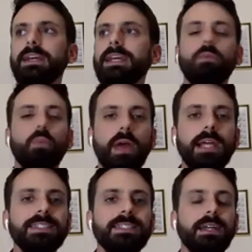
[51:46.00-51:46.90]
in
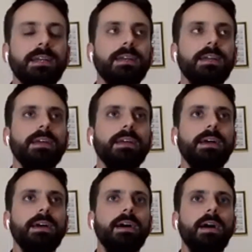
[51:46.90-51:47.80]
ways that
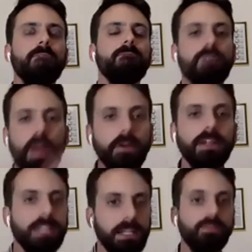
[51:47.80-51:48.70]
are
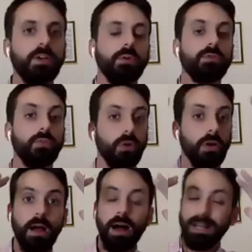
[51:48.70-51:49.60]
very difficult for
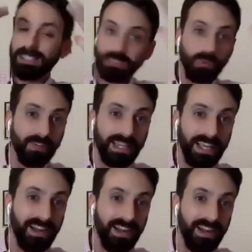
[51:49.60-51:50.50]
us to even get
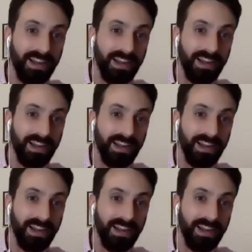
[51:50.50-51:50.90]
our heads